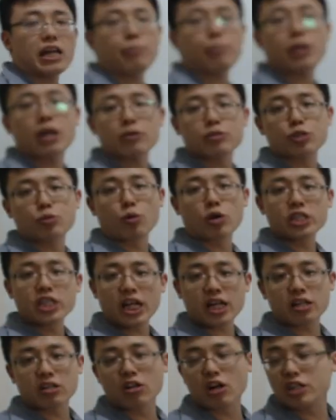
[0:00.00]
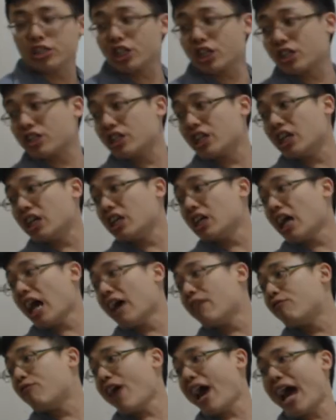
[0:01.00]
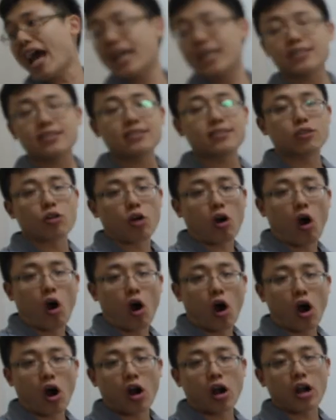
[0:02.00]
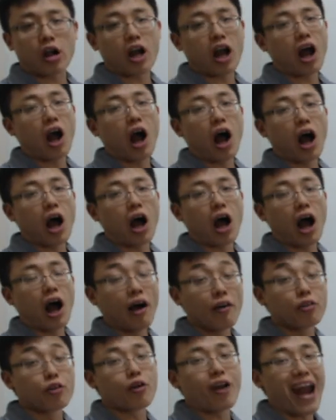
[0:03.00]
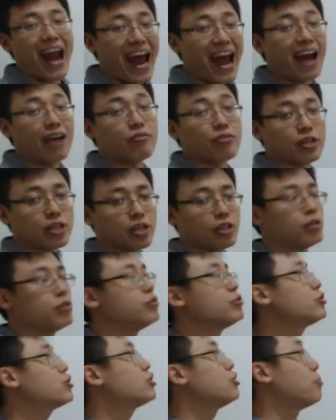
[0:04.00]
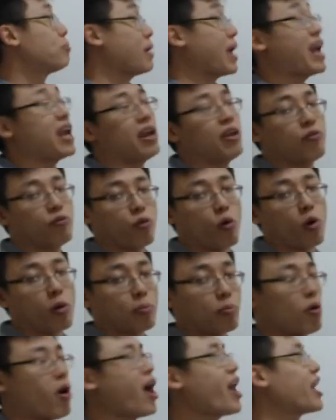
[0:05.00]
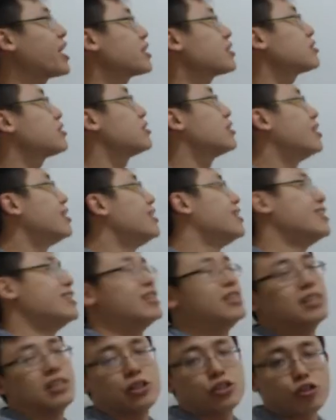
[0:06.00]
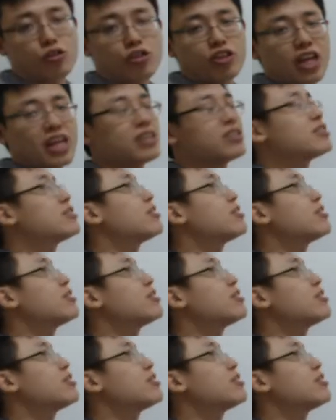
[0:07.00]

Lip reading: becomes more technologically advanced, there are other avenues to pay for products. So things